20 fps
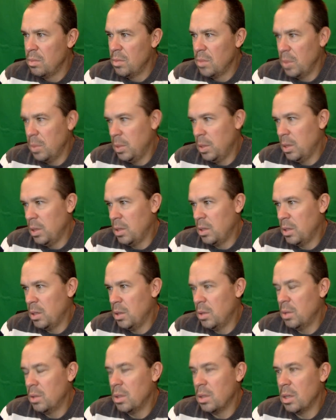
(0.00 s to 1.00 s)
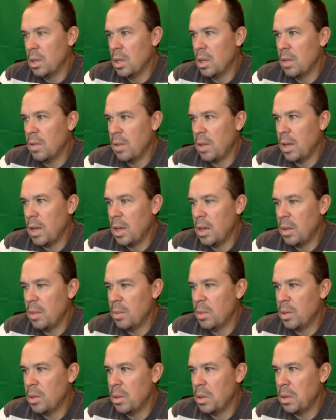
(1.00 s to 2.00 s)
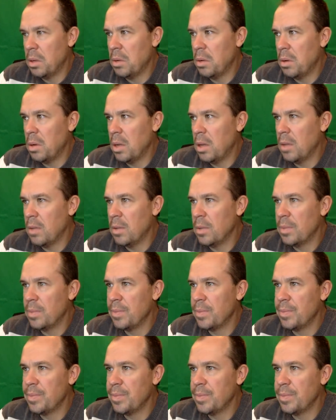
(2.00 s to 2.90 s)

That'd be nice and use it today if I had it, but I don't have it.